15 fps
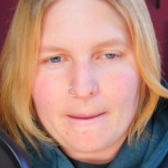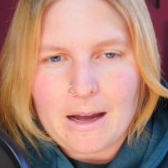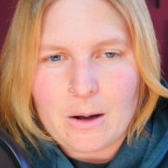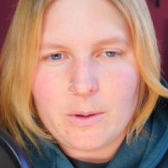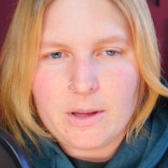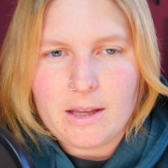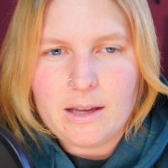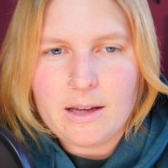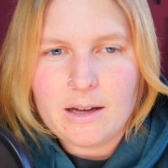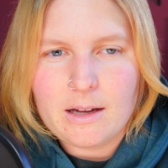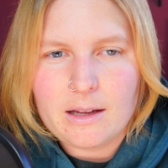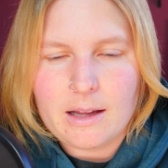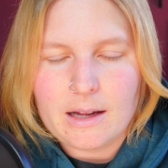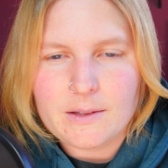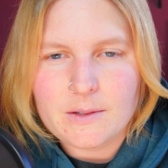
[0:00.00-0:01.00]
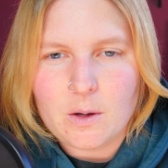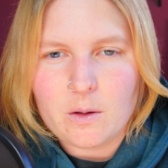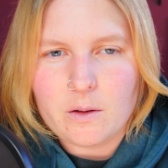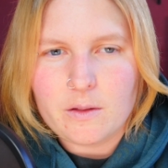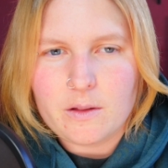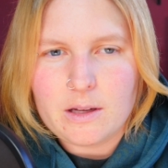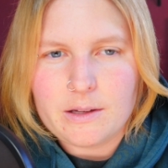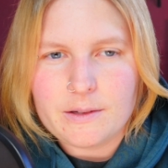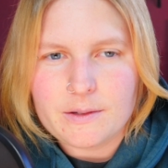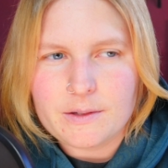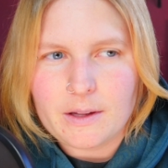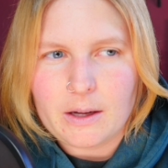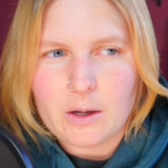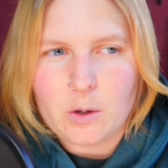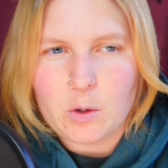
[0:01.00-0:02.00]
how he gets all of
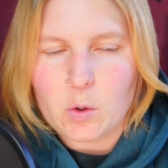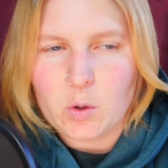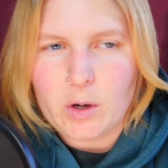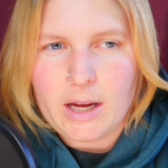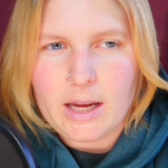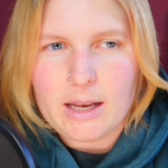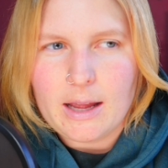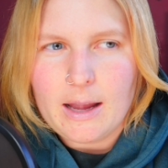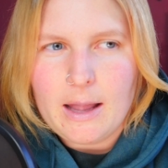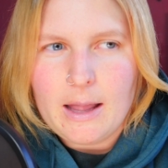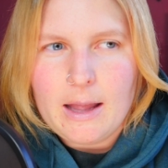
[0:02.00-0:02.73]
these like great